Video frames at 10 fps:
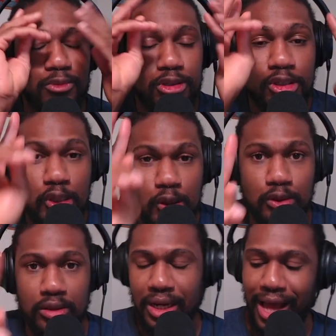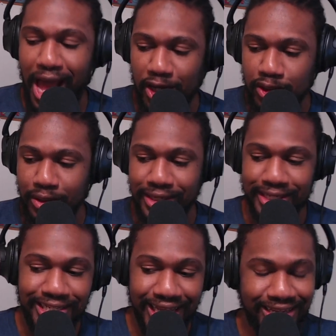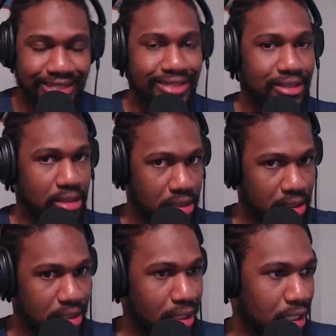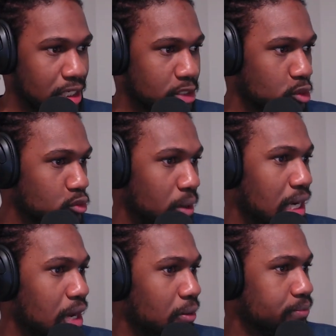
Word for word: 2 actually says. Let's go to it now.